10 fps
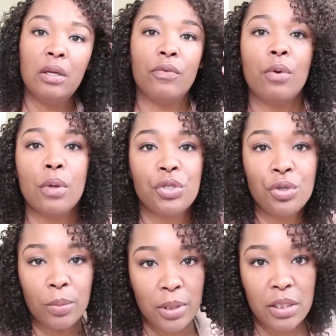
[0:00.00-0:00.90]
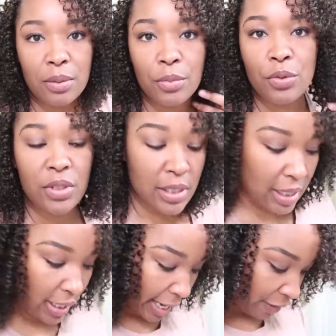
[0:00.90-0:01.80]
Of course, you can put some mousse in
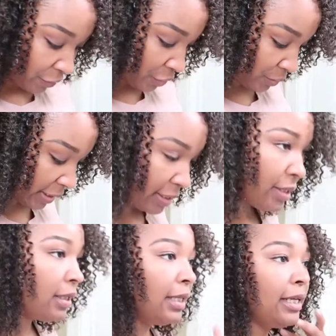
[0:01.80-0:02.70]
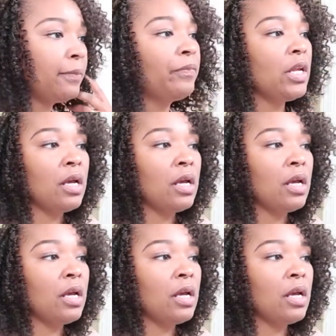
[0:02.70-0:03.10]
it after you get done.